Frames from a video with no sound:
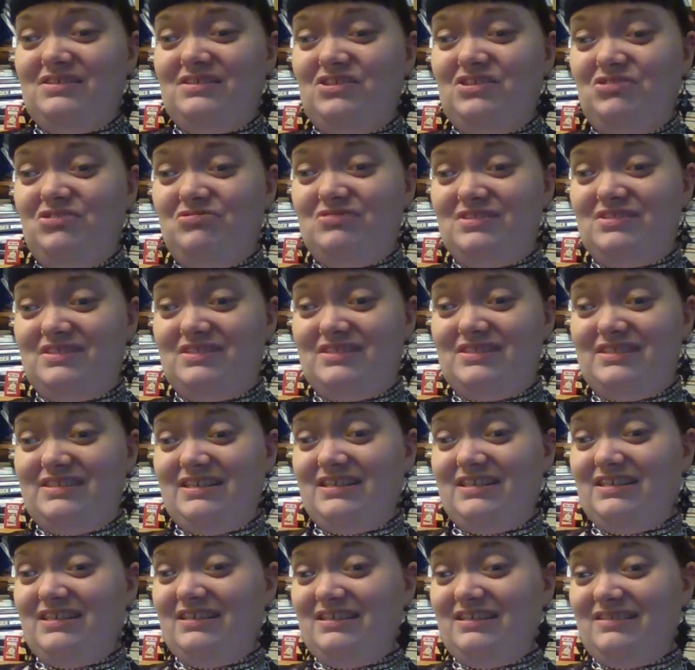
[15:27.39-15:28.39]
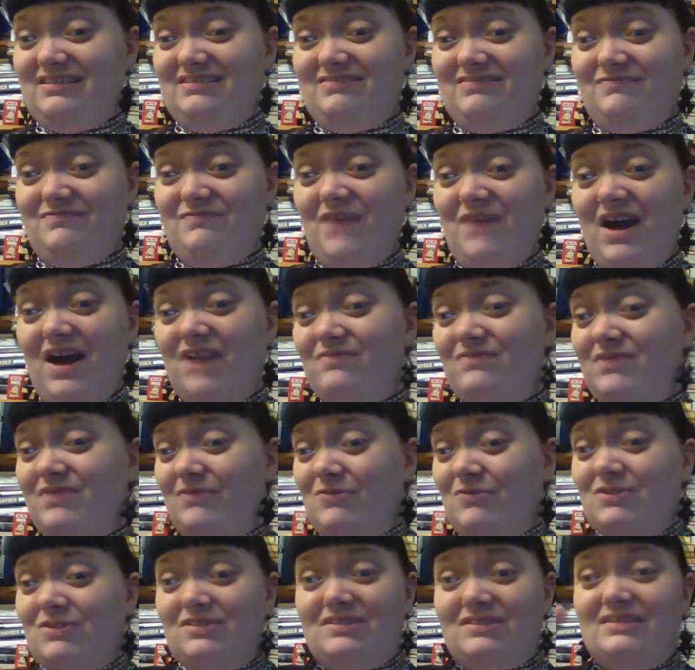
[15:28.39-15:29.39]
use 5
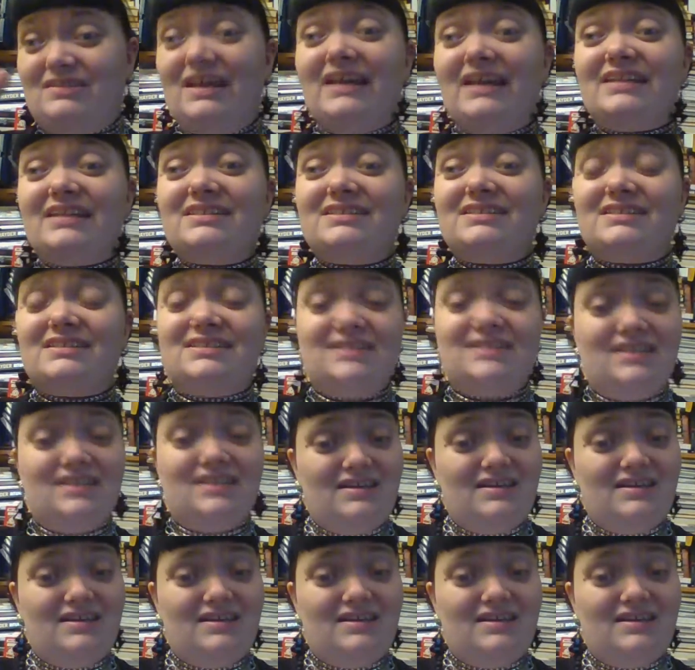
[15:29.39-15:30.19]
different decks.